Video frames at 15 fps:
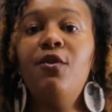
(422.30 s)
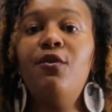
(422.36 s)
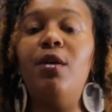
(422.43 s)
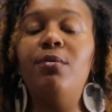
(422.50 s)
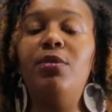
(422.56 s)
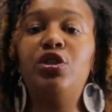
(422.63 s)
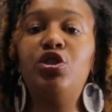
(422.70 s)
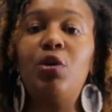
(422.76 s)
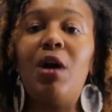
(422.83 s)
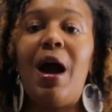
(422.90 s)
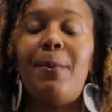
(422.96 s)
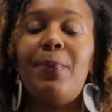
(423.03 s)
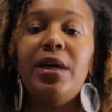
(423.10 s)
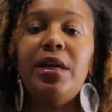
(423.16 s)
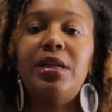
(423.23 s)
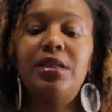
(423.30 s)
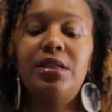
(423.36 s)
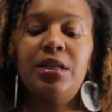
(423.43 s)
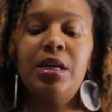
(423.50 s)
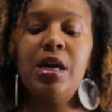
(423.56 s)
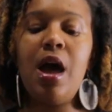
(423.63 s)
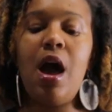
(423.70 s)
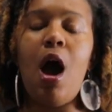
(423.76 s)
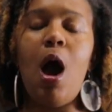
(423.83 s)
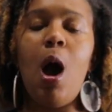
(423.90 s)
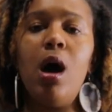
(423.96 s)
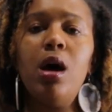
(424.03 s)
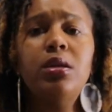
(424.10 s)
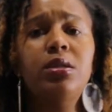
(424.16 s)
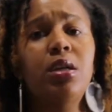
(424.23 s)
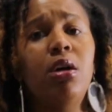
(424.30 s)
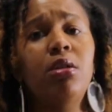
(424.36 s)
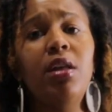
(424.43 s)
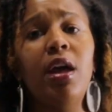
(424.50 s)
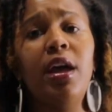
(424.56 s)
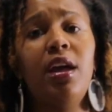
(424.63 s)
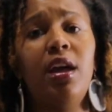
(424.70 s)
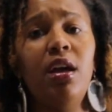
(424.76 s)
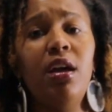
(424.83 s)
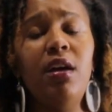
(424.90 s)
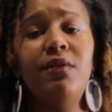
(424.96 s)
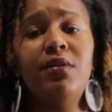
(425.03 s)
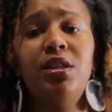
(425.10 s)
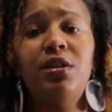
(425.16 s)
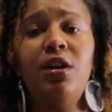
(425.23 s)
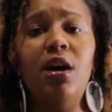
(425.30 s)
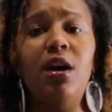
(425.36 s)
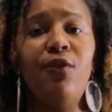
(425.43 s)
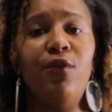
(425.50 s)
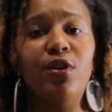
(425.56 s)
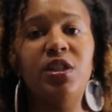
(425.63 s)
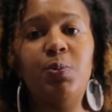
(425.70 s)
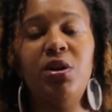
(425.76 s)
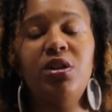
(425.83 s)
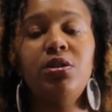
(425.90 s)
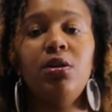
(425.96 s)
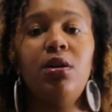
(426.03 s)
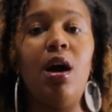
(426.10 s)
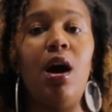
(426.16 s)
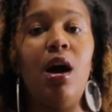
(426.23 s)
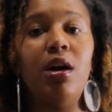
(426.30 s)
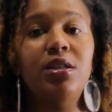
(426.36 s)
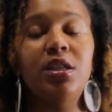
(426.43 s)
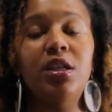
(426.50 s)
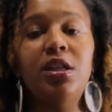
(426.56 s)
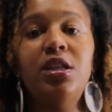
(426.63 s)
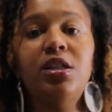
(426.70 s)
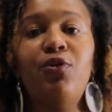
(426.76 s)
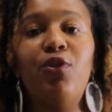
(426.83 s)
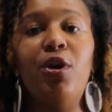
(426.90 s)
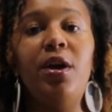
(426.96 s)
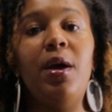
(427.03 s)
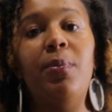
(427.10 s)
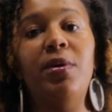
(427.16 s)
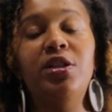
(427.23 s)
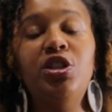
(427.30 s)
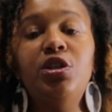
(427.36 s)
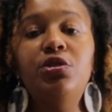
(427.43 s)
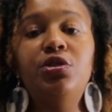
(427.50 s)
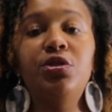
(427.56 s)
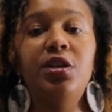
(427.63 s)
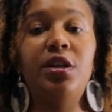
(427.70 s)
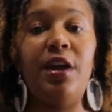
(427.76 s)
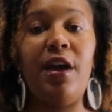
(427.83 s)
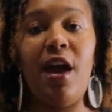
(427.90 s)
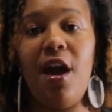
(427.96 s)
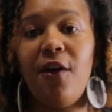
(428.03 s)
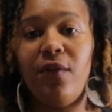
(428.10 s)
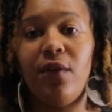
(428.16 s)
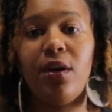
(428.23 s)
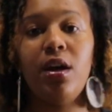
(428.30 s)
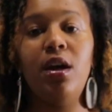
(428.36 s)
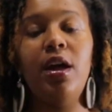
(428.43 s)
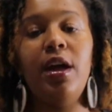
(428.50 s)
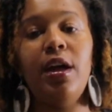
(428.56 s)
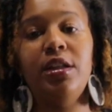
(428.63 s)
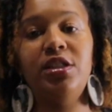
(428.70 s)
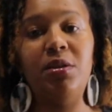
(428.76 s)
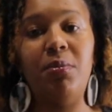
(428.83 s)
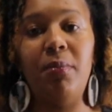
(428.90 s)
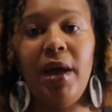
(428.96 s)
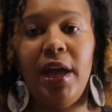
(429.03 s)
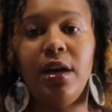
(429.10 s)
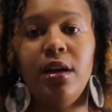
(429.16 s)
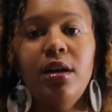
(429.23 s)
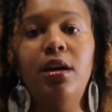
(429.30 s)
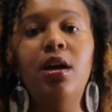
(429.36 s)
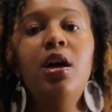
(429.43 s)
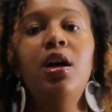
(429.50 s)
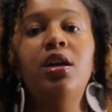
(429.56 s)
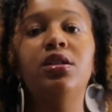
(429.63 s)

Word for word: from the tropics. Also, they give for special causes, for helping children in Africa and Jamaica.